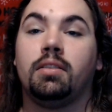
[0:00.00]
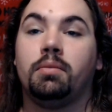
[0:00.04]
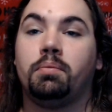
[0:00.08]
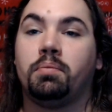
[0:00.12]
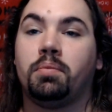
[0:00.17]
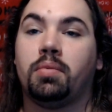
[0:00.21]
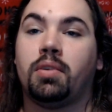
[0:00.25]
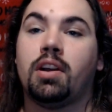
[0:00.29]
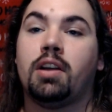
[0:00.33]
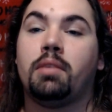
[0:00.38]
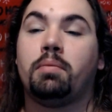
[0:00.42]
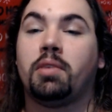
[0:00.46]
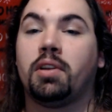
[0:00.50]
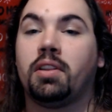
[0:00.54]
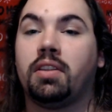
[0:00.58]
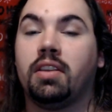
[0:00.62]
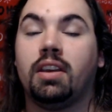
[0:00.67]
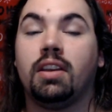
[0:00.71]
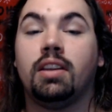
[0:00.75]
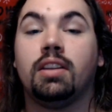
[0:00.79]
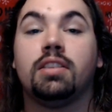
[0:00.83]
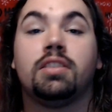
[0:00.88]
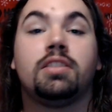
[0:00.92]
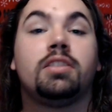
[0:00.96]
the proper
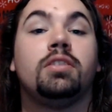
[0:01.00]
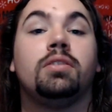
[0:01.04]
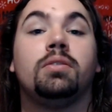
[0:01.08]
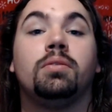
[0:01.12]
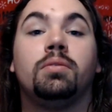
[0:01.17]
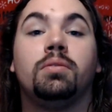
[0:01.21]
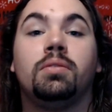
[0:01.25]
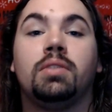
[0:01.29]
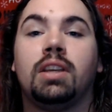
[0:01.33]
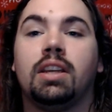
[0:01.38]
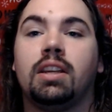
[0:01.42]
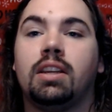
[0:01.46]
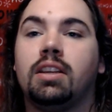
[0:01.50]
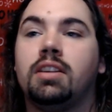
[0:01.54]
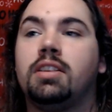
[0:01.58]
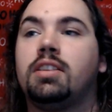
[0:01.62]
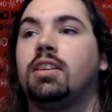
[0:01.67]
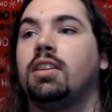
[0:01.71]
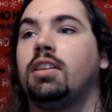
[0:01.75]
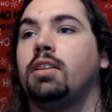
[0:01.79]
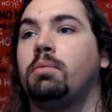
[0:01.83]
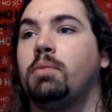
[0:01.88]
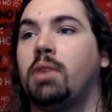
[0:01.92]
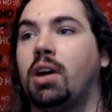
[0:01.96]
thing is to get
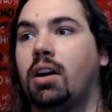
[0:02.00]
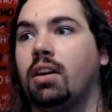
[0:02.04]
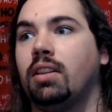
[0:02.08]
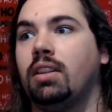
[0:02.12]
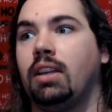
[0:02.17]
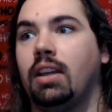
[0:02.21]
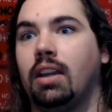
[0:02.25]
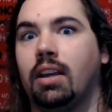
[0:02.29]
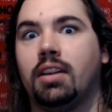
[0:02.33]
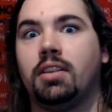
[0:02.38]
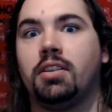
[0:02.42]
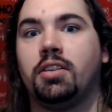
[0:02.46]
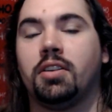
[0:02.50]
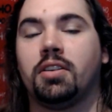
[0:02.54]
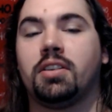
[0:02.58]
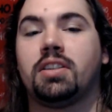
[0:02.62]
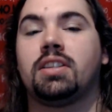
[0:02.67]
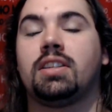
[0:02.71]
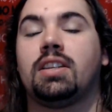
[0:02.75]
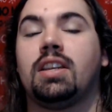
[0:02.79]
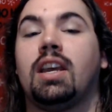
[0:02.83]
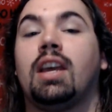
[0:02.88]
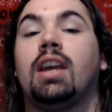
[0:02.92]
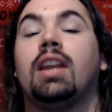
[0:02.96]
into them on the
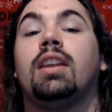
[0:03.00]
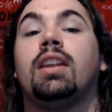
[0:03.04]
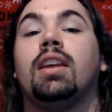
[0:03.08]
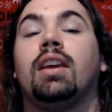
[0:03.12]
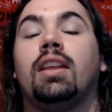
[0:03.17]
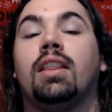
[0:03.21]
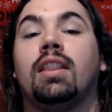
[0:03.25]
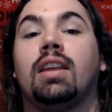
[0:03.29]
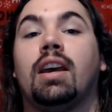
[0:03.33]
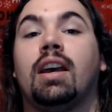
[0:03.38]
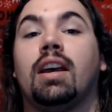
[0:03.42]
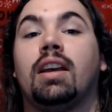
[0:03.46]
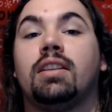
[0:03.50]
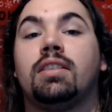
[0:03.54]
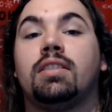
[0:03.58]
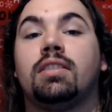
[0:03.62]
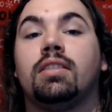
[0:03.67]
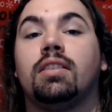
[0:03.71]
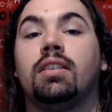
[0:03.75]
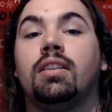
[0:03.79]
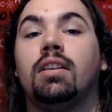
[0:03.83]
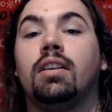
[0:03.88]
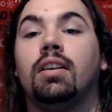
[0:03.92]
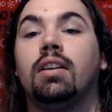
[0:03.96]
understanding that
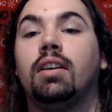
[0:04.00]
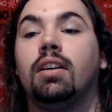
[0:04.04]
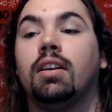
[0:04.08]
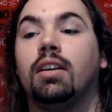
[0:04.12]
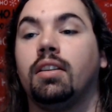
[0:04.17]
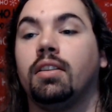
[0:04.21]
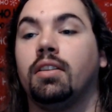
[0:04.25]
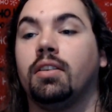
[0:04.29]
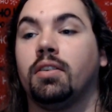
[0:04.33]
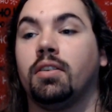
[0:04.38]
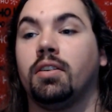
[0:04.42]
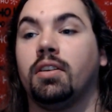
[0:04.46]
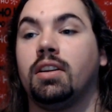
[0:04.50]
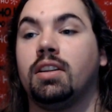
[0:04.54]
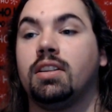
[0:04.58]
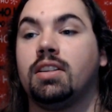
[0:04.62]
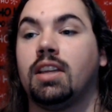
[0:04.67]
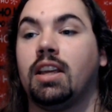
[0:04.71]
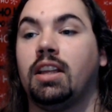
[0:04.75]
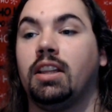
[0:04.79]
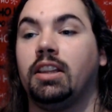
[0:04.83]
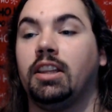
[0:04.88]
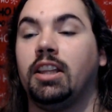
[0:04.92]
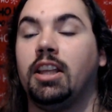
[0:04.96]
there is
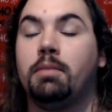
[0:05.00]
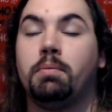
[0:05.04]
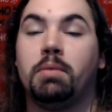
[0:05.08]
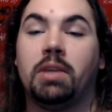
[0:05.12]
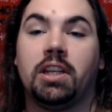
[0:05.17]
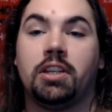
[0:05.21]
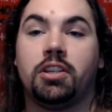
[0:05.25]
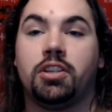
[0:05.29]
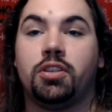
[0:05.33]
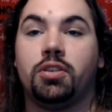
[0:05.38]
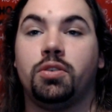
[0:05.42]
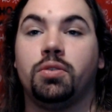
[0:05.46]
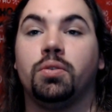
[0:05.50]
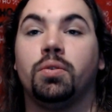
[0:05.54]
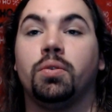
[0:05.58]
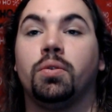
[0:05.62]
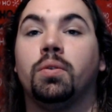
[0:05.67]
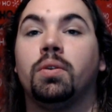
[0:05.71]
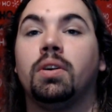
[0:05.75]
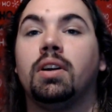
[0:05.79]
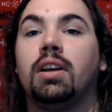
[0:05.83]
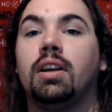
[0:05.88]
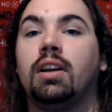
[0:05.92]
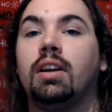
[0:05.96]
a limit
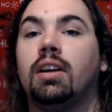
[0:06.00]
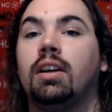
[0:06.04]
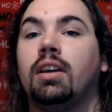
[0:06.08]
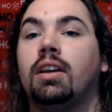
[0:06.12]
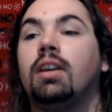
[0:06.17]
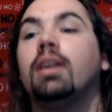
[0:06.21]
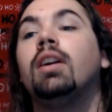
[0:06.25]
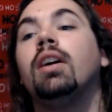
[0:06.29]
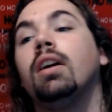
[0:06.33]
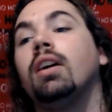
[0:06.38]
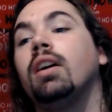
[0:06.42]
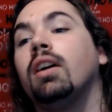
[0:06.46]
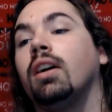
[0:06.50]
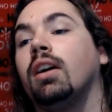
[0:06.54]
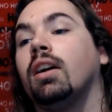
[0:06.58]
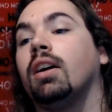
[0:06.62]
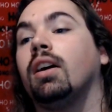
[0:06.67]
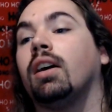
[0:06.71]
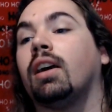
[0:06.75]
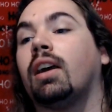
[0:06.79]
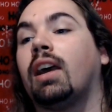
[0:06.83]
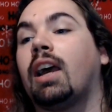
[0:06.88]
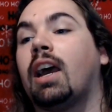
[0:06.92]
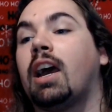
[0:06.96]
to
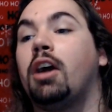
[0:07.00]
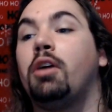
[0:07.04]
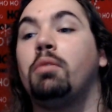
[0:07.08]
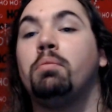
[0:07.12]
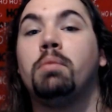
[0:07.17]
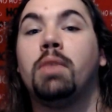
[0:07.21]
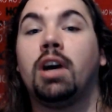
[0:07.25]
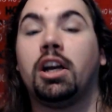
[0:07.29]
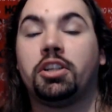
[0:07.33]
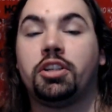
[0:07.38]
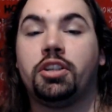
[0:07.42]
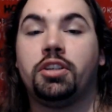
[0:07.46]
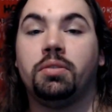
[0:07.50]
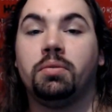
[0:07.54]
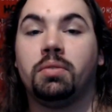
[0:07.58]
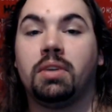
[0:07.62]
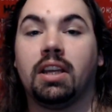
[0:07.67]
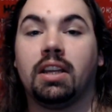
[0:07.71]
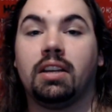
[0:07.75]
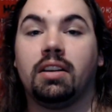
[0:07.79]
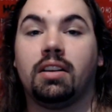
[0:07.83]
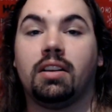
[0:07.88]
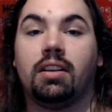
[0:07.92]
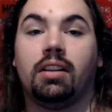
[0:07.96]
how much you
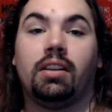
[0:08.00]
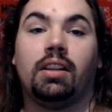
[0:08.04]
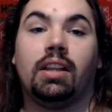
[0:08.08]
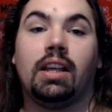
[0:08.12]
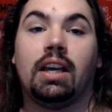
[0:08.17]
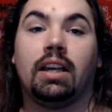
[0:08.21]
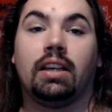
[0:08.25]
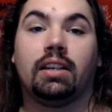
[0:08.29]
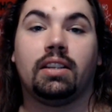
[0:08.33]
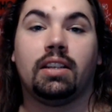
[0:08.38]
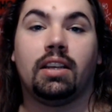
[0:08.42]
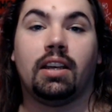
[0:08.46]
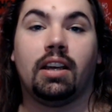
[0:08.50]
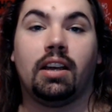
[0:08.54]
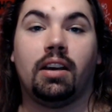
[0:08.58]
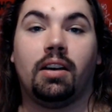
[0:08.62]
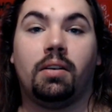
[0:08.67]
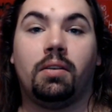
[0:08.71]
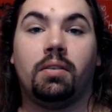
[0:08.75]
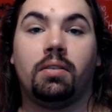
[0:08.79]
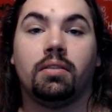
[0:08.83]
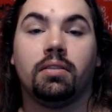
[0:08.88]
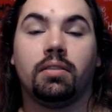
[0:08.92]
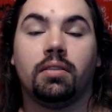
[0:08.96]
can collect
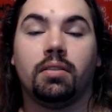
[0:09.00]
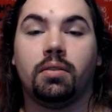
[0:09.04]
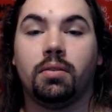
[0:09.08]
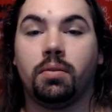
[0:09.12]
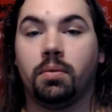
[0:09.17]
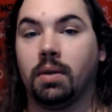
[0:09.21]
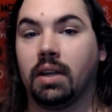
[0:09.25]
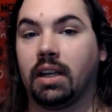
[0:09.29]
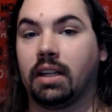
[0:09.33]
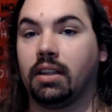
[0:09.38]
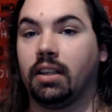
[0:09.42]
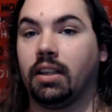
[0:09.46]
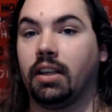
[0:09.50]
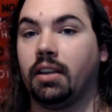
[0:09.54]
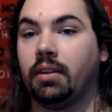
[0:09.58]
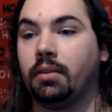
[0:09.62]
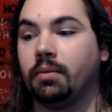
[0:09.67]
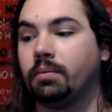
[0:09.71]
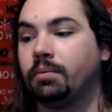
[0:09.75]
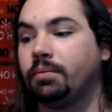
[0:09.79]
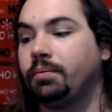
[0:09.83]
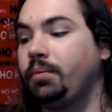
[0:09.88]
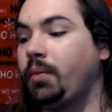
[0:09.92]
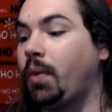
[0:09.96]
how quickly.
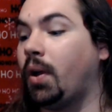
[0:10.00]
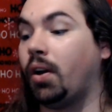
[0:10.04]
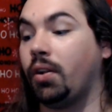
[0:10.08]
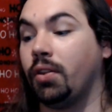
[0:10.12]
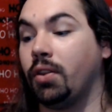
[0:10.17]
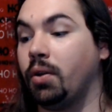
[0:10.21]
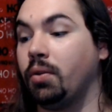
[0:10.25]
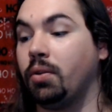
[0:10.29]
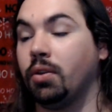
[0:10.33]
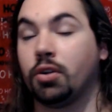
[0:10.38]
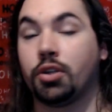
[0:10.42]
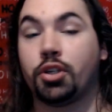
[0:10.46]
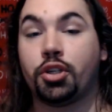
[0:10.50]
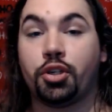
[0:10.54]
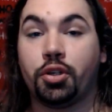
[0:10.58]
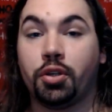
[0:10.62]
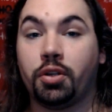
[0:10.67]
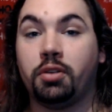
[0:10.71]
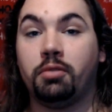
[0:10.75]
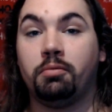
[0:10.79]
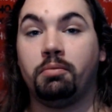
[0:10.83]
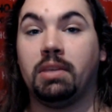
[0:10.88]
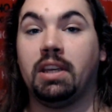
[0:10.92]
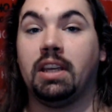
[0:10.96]
Although there
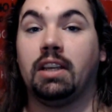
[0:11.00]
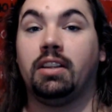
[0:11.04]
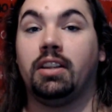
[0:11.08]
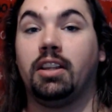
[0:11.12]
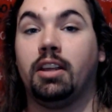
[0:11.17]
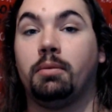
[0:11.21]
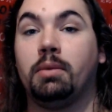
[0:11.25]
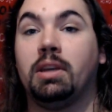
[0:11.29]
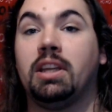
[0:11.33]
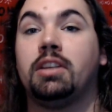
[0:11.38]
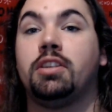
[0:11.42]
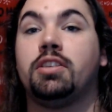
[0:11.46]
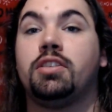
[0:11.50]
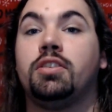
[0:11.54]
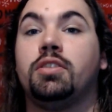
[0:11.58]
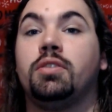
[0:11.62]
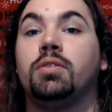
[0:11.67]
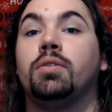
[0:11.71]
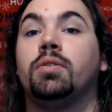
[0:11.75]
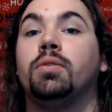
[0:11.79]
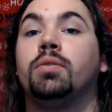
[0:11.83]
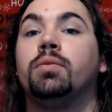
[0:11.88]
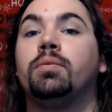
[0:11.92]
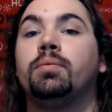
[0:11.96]
shouldn't be a limit
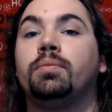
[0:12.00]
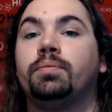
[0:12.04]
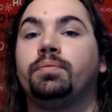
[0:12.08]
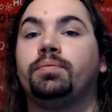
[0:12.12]
to